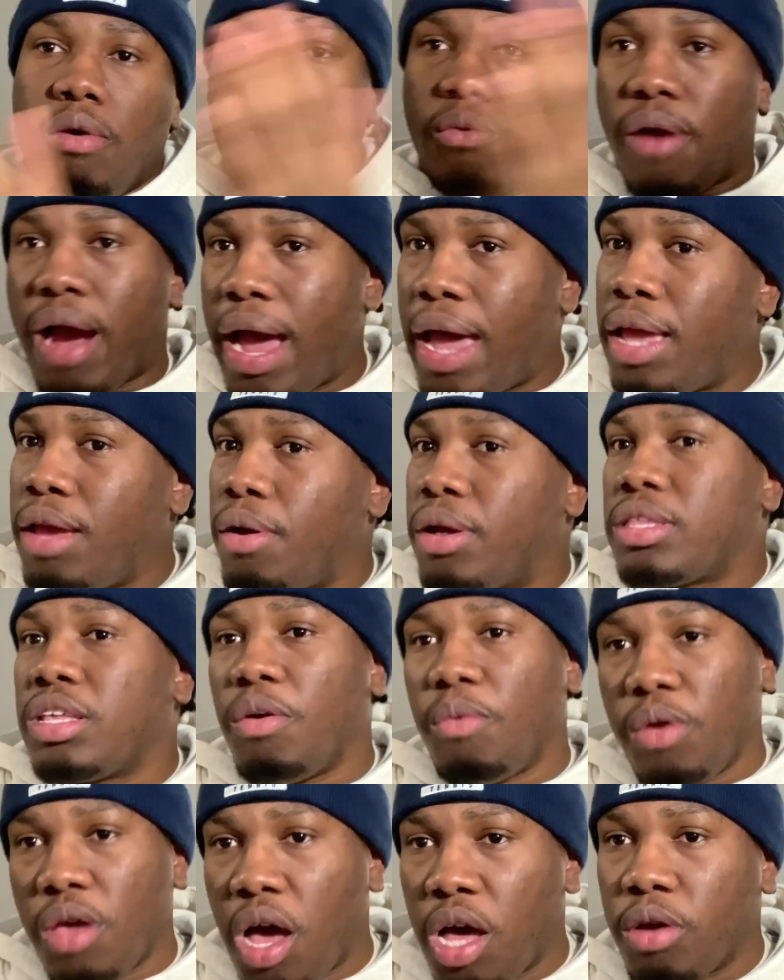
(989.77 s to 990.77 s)
Right? I
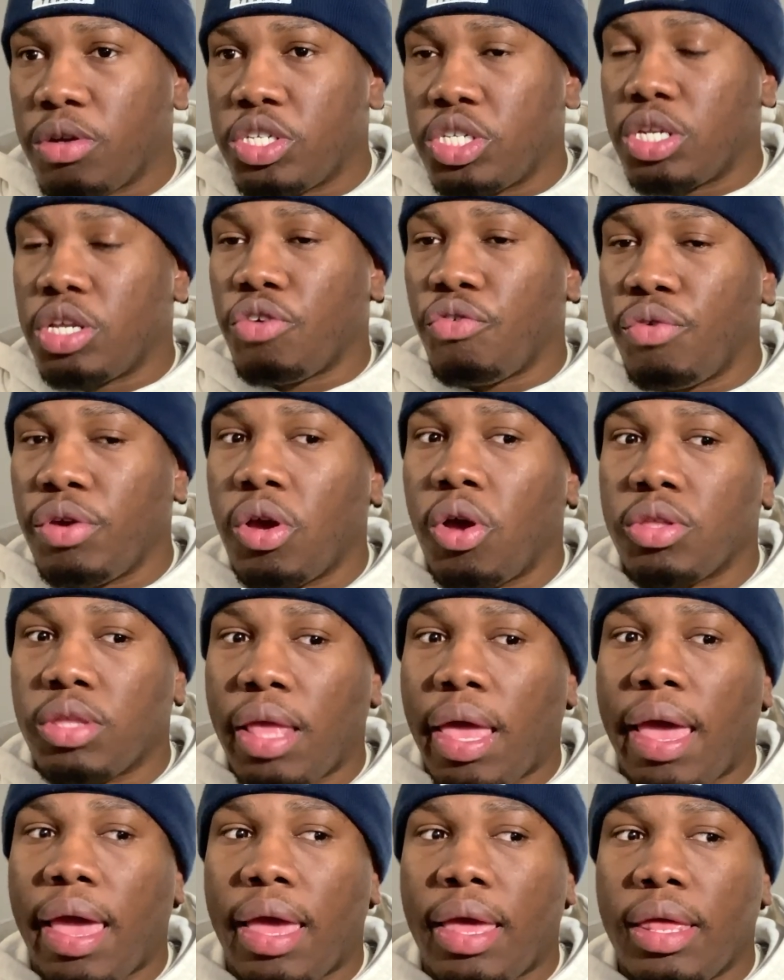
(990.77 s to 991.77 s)
think we all should agree on
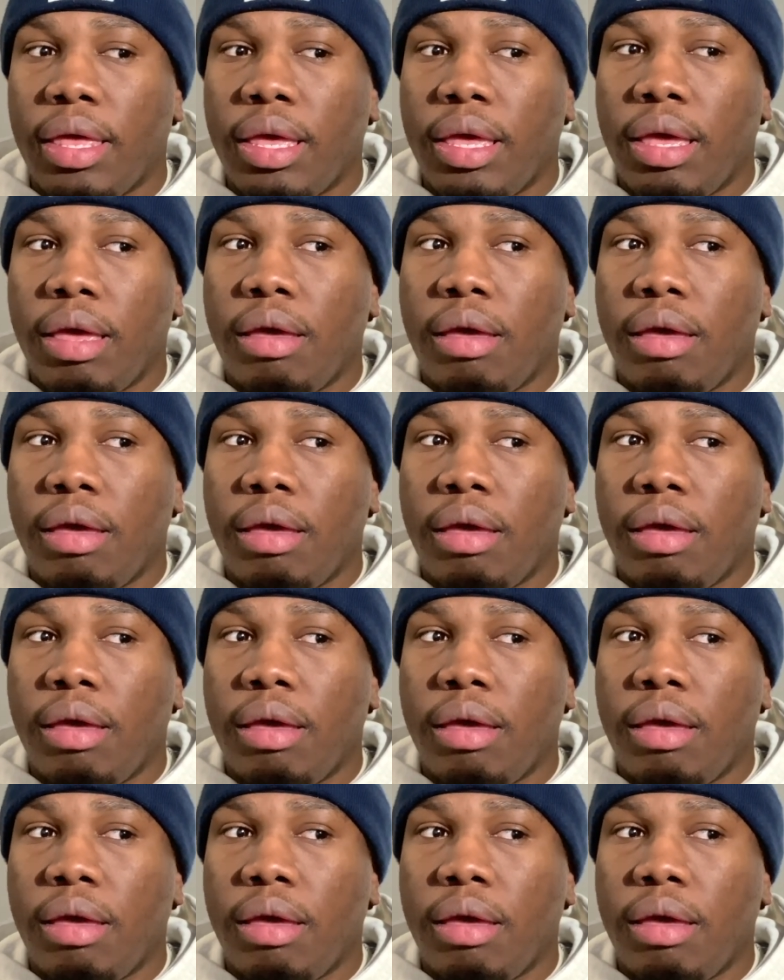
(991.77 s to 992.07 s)
that.